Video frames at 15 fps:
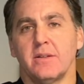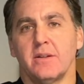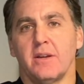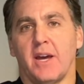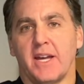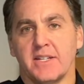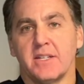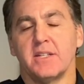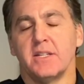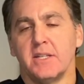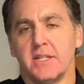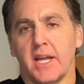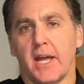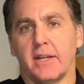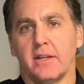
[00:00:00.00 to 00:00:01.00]
as it's
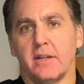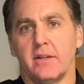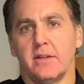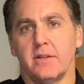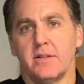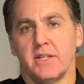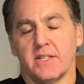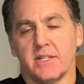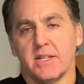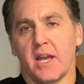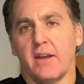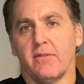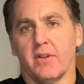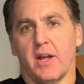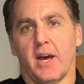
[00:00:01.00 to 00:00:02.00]
intended, to
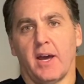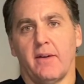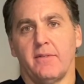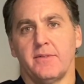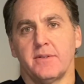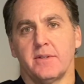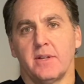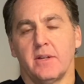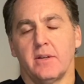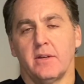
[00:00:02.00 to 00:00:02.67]
save lives,